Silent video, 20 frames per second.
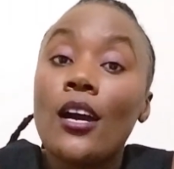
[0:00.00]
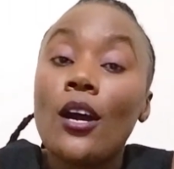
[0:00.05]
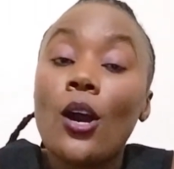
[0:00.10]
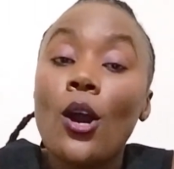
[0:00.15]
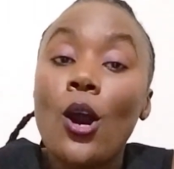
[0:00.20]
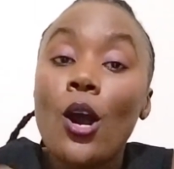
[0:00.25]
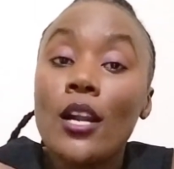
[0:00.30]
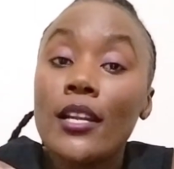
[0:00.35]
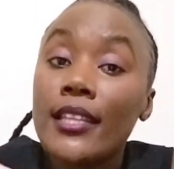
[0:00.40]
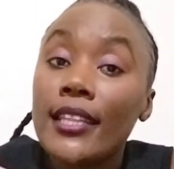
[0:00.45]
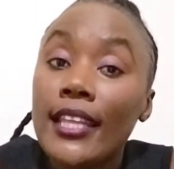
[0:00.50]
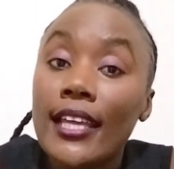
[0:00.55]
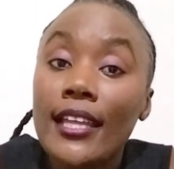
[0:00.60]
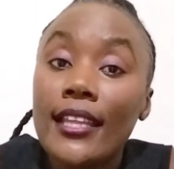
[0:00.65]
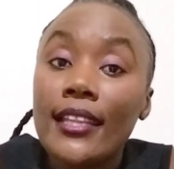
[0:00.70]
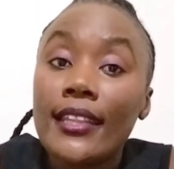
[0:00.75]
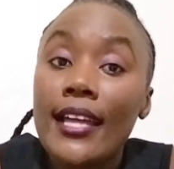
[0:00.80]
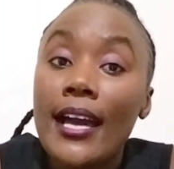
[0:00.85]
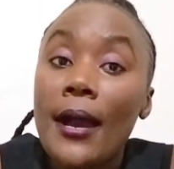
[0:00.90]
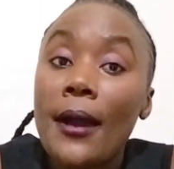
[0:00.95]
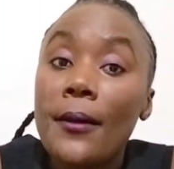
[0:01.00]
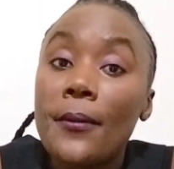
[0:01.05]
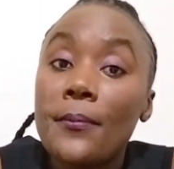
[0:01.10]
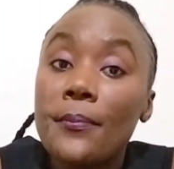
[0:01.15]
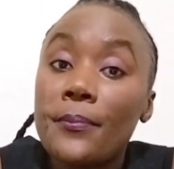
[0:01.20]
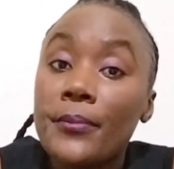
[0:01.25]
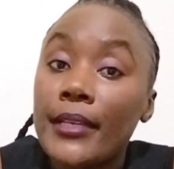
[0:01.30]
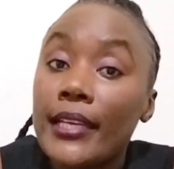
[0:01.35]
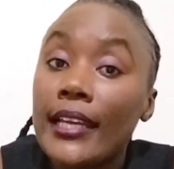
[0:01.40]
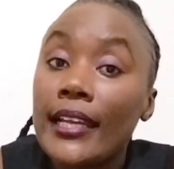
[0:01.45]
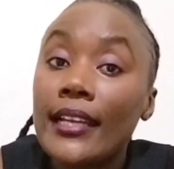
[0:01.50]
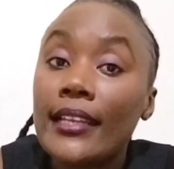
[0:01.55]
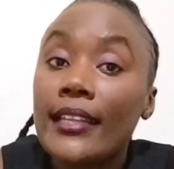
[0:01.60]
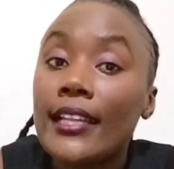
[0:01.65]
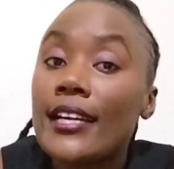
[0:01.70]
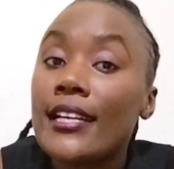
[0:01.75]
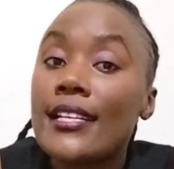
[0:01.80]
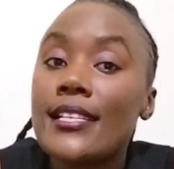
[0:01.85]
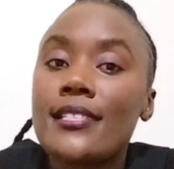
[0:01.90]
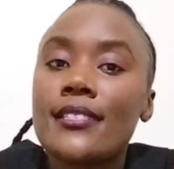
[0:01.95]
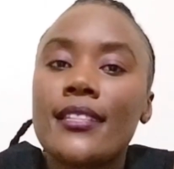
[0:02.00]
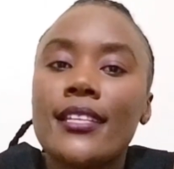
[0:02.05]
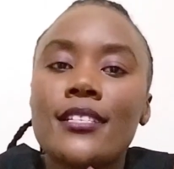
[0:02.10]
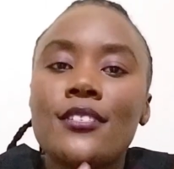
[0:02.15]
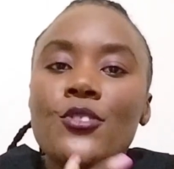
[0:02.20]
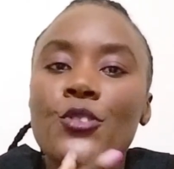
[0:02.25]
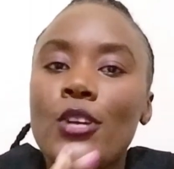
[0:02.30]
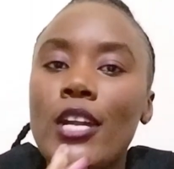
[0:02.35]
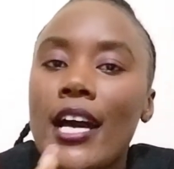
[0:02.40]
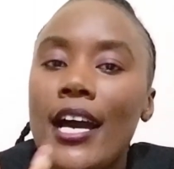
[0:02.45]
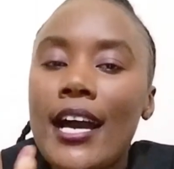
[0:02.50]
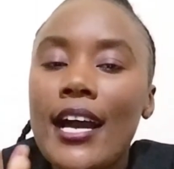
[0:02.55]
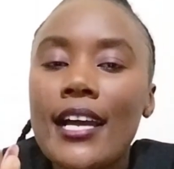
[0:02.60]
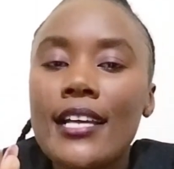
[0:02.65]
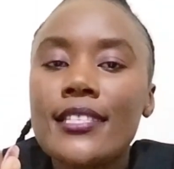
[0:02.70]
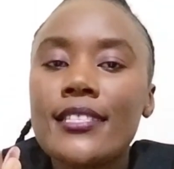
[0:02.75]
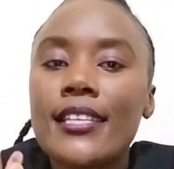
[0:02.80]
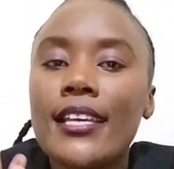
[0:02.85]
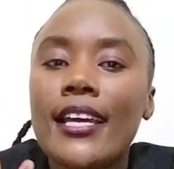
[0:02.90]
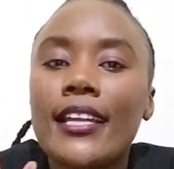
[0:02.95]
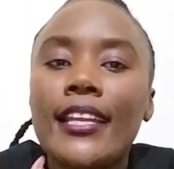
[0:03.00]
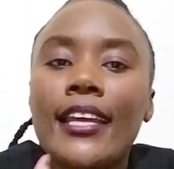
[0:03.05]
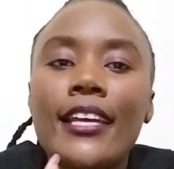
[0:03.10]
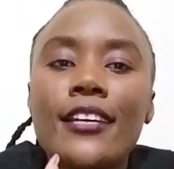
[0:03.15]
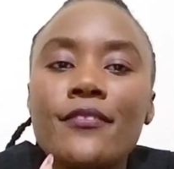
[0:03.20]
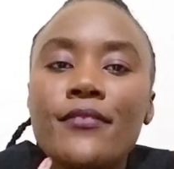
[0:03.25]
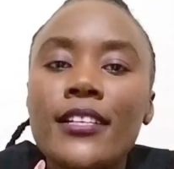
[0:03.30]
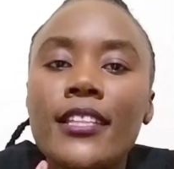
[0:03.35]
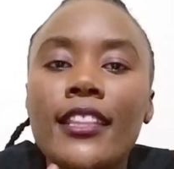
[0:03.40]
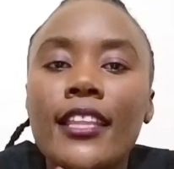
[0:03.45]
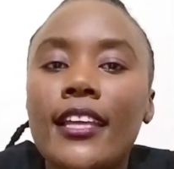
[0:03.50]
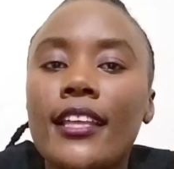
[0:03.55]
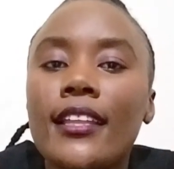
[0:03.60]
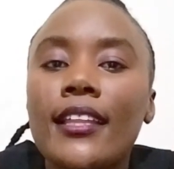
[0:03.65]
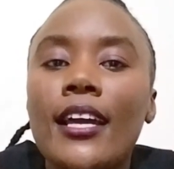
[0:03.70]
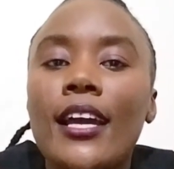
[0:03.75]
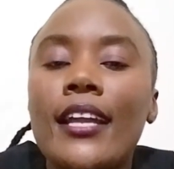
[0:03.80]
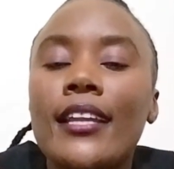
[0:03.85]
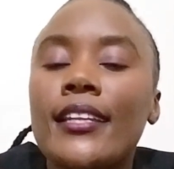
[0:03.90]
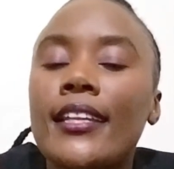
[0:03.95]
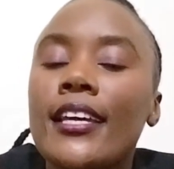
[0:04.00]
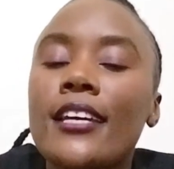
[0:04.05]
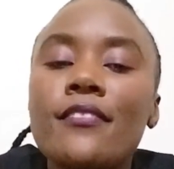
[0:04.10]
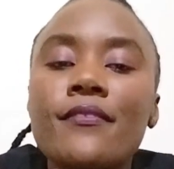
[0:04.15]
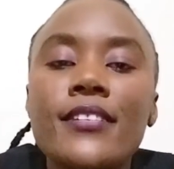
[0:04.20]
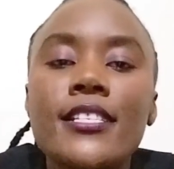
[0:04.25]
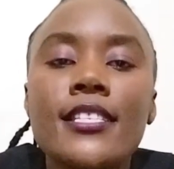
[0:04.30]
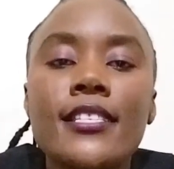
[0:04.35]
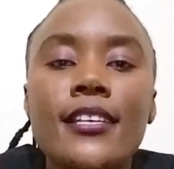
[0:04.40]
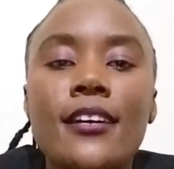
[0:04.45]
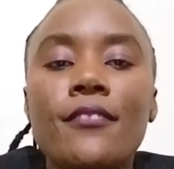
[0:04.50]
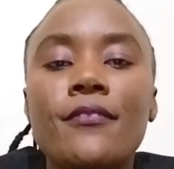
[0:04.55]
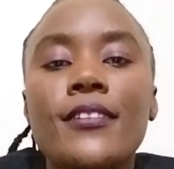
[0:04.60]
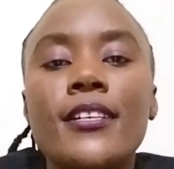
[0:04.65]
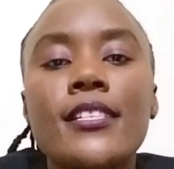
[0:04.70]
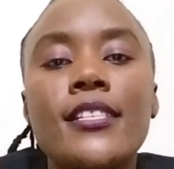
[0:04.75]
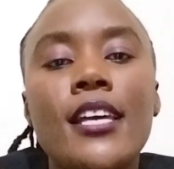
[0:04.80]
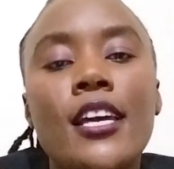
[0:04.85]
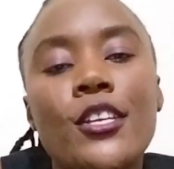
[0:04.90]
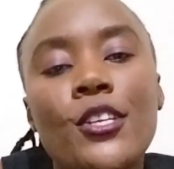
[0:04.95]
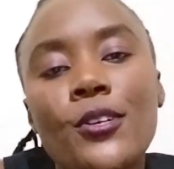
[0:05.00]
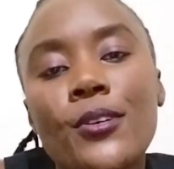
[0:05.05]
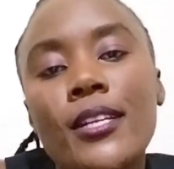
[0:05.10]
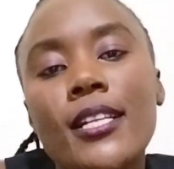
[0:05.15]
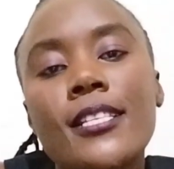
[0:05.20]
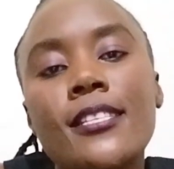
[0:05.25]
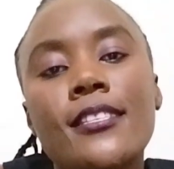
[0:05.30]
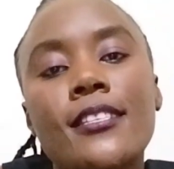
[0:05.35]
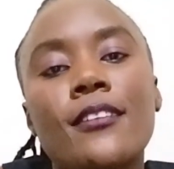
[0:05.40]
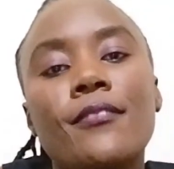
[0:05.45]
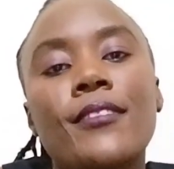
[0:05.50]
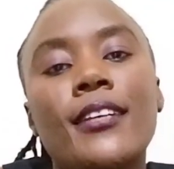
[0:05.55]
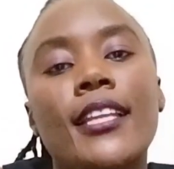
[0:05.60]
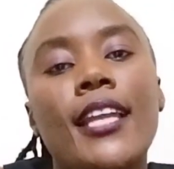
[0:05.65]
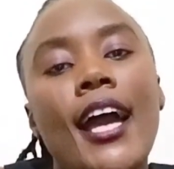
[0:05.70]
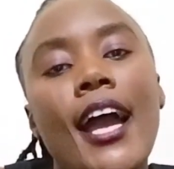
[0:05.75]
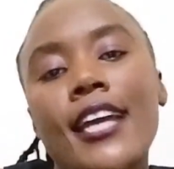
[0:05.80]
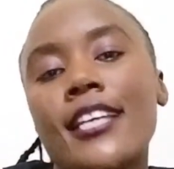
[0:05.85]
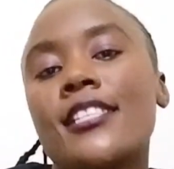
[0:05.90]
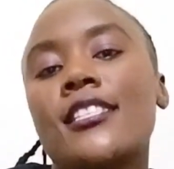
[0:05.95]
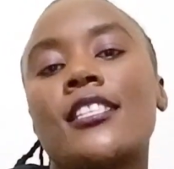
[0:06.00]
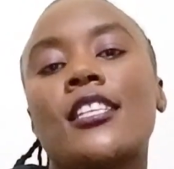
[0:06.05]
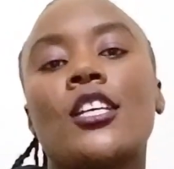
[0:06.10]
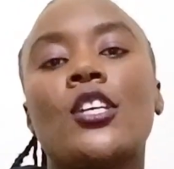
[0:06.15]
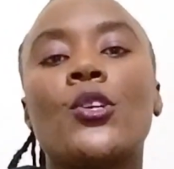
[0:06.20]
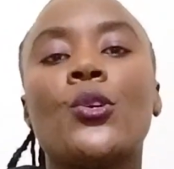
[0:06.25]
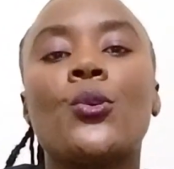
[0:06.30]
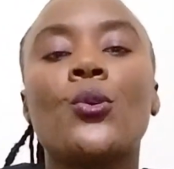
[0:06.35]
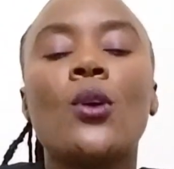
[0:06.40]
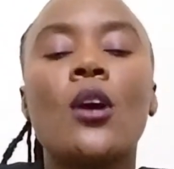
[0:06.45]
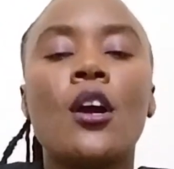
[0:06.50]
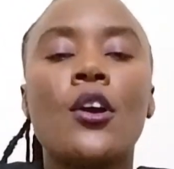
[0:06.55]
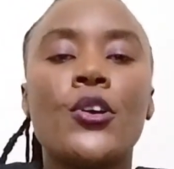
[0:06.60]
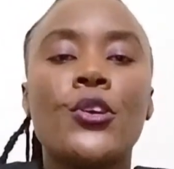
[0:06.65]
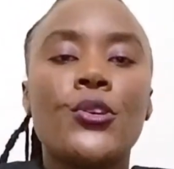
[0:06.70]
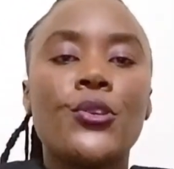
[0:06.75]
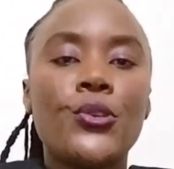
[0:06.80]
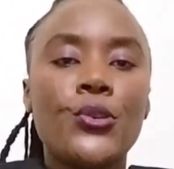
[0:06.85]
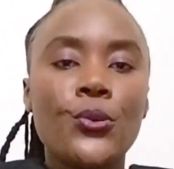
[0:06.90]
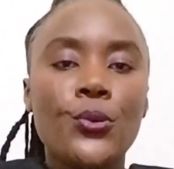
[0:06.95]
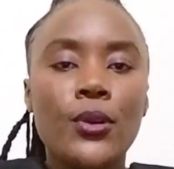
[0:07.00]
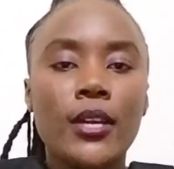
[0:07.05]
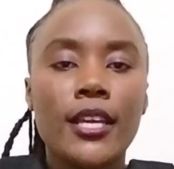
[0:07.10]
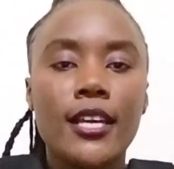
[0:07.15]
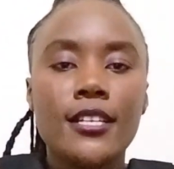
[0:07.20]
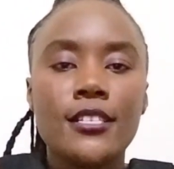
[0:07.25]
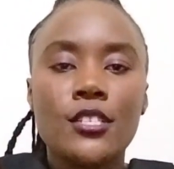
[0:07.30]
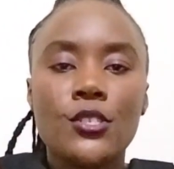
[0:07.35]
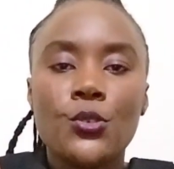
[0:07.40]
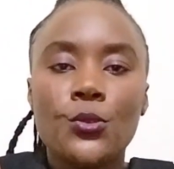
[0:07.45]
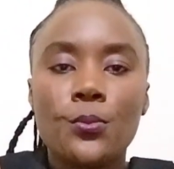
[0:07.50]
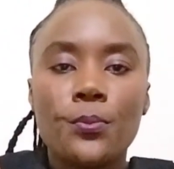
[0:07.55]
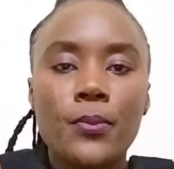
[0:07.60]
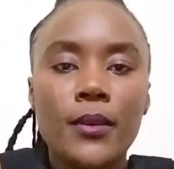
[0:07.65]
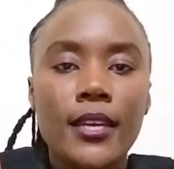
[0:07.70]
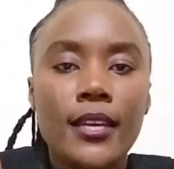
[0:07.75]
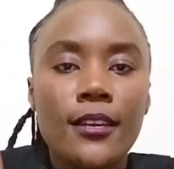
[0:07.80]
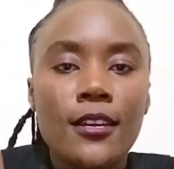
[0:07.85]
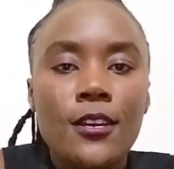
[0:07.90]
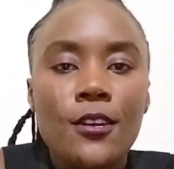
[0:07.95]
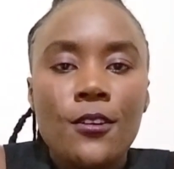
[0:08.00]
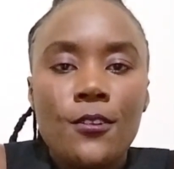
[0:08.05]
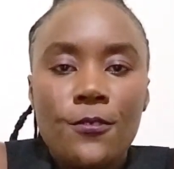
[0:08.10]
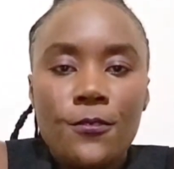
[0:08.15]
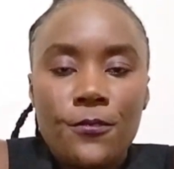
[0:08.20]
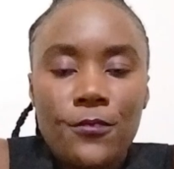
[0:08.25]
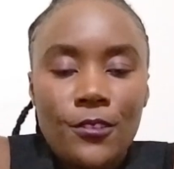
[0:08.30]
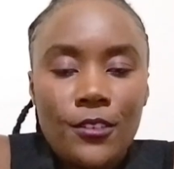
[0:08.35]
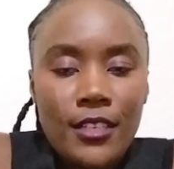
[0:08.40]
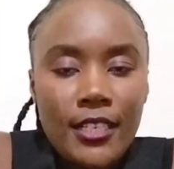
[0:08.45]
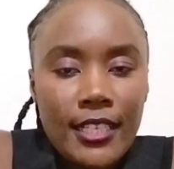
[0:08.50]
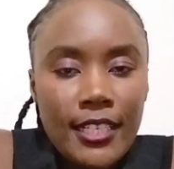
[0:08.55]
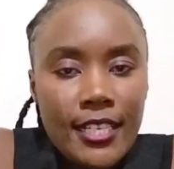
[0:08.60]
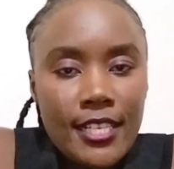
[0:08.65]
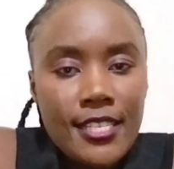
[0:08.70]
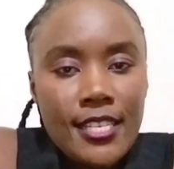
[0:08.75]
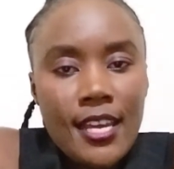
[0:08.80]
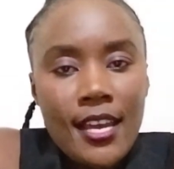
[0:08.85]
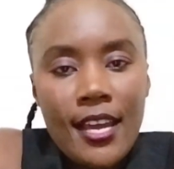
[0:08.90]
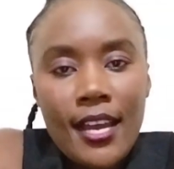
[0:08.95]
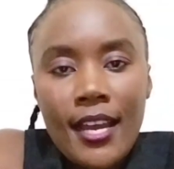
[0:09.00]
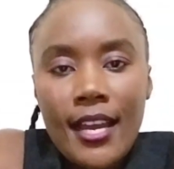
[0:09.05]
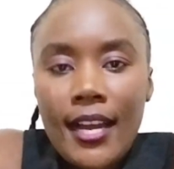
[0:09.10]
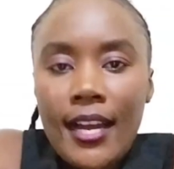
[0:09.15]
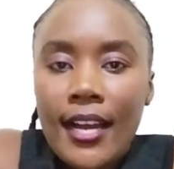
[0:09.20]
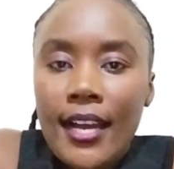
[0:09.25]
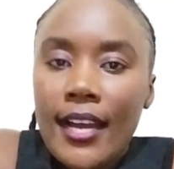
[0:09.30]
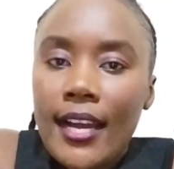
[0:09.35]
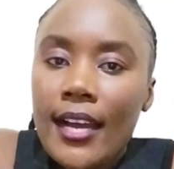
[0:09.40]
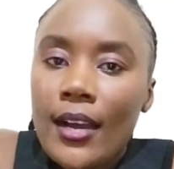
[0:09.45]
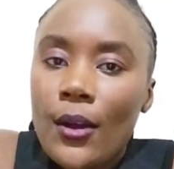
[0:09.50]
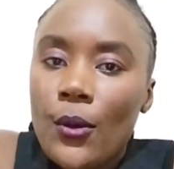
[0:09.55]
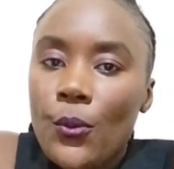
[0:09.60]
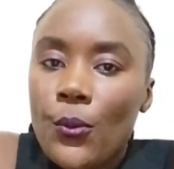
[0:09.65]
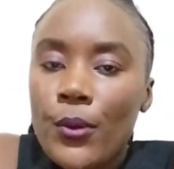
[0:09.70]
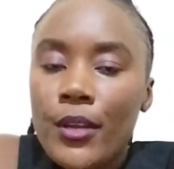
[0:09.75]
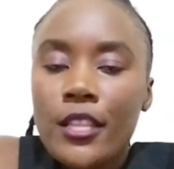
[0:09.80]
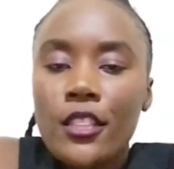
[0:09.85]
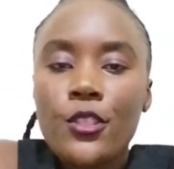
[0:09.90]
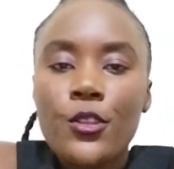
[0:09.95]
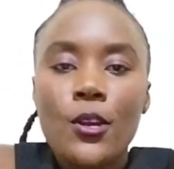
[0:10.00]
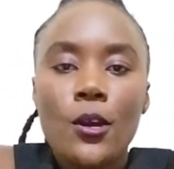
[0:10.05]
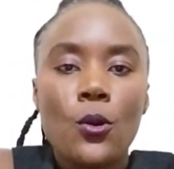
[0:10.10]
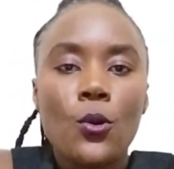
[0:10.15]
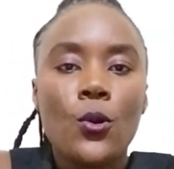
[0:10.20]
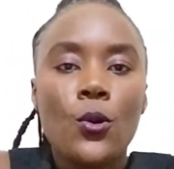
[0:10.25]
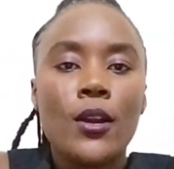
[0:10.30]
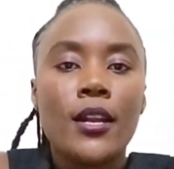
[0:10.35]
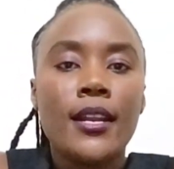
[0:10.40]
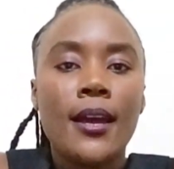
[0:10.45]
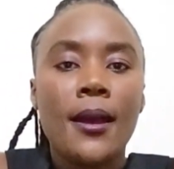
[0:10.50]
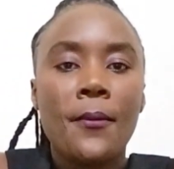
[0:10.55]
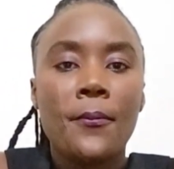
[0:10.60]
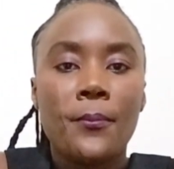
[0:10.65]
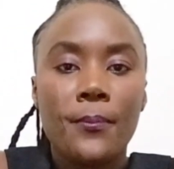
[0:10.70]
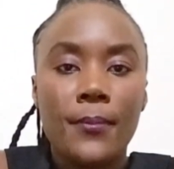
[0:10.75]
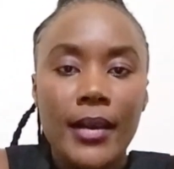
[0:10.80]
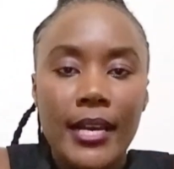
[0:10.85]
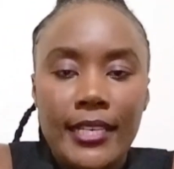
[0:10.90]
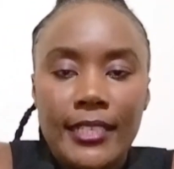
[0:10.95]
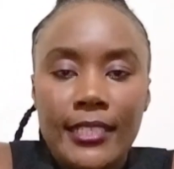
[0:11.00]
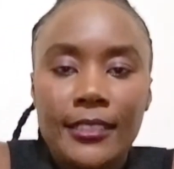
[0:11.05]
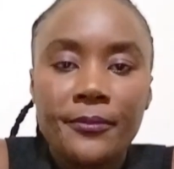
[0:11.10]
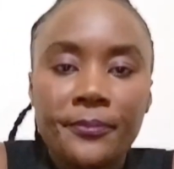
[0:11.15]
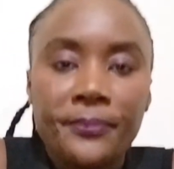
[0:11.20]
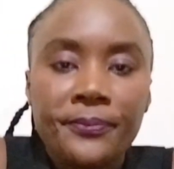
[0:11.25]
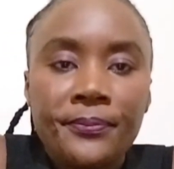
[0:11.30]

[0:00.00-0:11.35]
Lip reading: All the other bill, that is the drugs and everything and every service you receive in ICU, you get to pay for it with your own money.